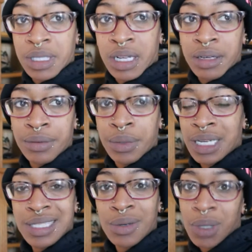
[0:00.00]
now. Well,
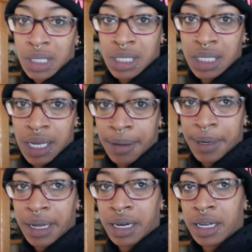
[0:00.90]
I still work in a salon,
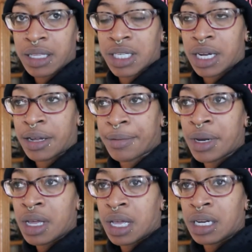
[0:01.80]
but I got another job.
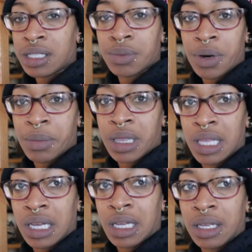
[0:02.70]
And it's wearing me
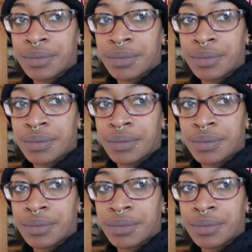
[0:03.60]
thin.